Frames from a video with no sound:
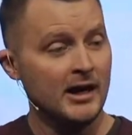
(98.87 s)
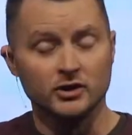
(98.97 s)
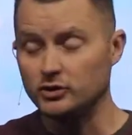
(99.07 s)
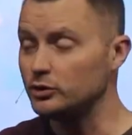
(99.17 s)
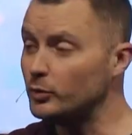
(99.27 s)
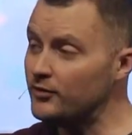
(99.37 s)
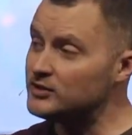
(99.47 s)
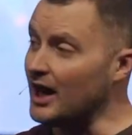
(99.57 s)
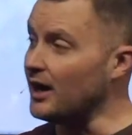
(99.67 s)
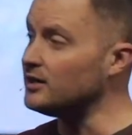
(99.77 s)
So as we've
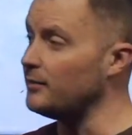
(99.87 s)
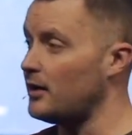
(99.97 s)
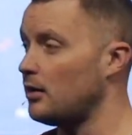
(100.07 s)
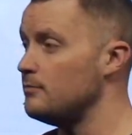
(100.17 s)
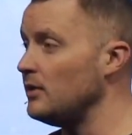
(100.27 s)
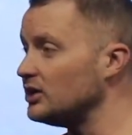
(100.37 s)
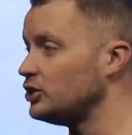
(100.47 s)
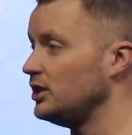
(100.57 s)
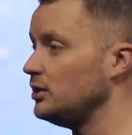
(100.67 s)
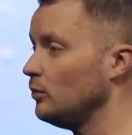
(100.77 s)
talked about our
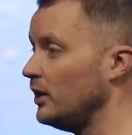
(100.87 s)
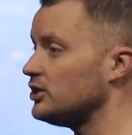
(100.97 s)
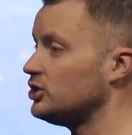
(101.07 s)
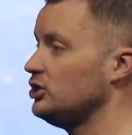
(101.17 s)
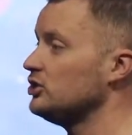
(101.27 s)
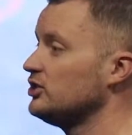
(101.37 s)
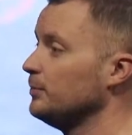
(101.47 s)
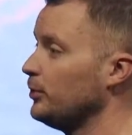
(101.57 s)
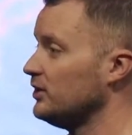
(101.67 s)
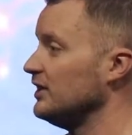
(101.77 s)
mission, which, just to
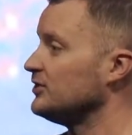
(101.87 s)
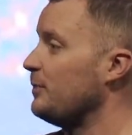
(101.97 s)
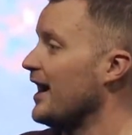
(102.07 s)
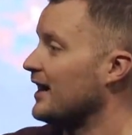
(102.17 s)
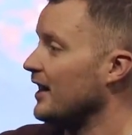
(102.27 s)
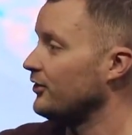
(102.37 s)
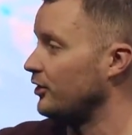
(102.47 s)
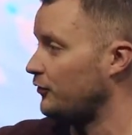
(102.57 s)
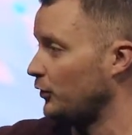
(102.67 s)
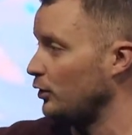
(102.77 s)
put this back out there
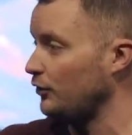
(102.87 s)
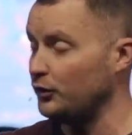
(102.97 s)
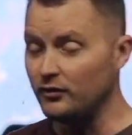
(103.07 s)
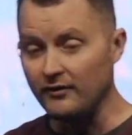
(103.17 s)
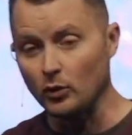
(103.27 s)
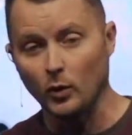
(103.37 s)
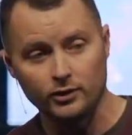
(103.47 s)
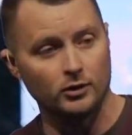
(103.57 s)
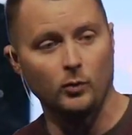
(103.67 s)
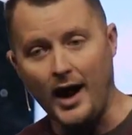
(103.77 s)
for you, if you've ever
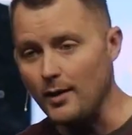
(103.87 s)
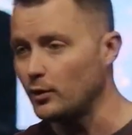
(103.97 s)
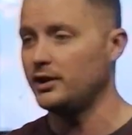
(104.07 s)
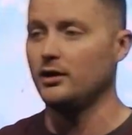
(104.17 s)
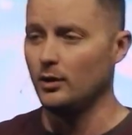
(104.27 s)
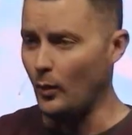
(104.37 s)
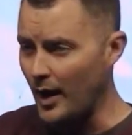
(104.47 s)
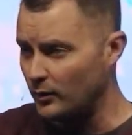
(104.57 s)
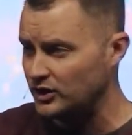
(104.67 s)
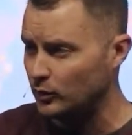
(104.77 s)
wondered why we're here and why
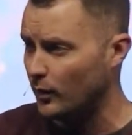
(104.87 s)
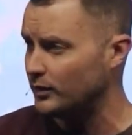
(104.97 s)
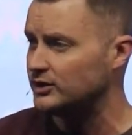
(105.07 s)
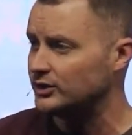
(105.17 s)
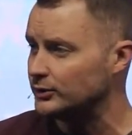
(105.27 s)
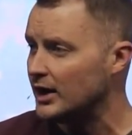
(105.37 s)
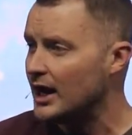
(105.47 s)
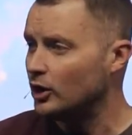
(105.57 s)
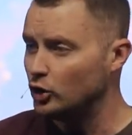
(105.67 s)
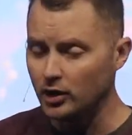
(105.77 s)
we do what we do,
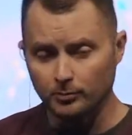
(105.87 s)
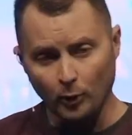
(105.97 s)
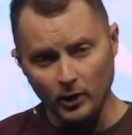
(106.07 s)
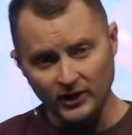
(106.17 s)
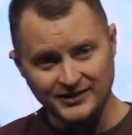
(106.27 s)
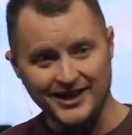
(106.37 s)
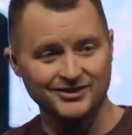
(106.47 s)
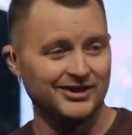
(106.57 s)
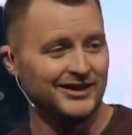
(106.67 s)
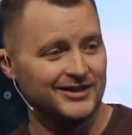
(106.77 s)
you could boil it down
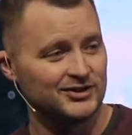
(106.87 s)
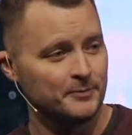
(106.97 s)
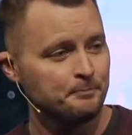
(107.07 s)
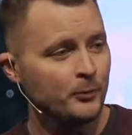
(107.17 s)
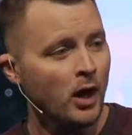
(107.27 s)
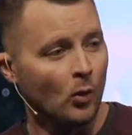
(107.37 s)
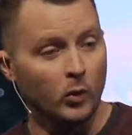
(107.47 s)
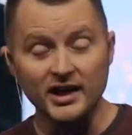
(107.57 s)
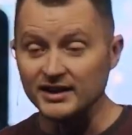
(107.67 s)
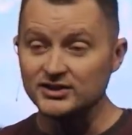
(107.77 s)
to this.
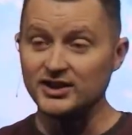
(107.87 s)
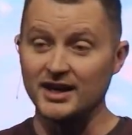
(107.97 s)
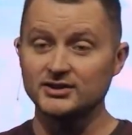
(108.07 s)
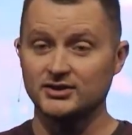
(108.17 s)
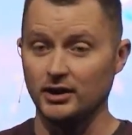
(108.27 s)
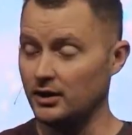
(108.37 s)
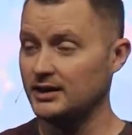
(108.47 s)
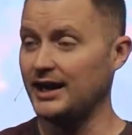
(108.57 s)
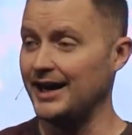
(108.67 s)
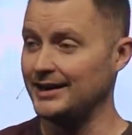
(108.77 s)
We exist here in
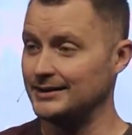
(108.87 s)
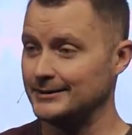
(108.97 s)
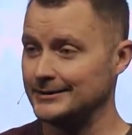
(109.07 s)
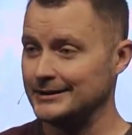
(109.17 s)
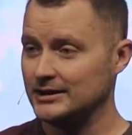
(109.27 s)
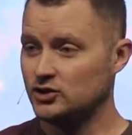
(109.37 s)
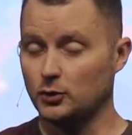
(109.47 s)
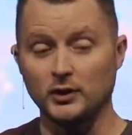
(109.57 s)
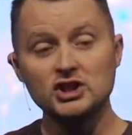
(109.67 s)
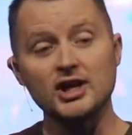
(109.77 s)
Canton to
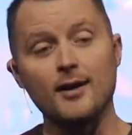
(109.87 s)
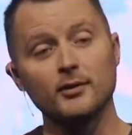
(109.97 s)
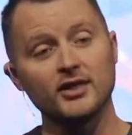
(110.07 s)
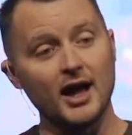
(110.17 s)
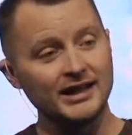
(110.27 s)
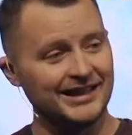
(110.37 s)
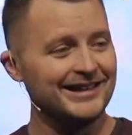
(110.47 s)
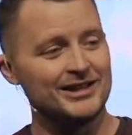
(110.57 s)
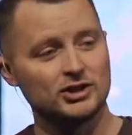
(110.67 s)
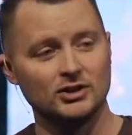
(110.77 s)
reach out with
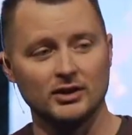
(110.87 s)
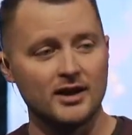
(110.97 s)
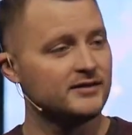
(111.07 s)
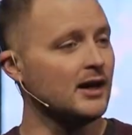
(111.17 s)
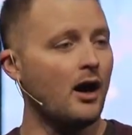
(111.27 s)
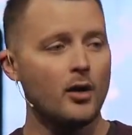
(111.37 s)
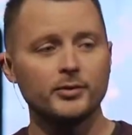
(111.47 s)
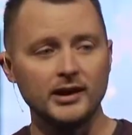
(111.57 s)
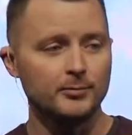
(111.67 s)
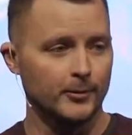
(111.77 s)
unconditional love to all
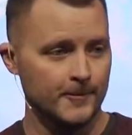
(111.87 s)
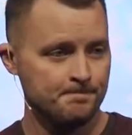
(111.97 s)
people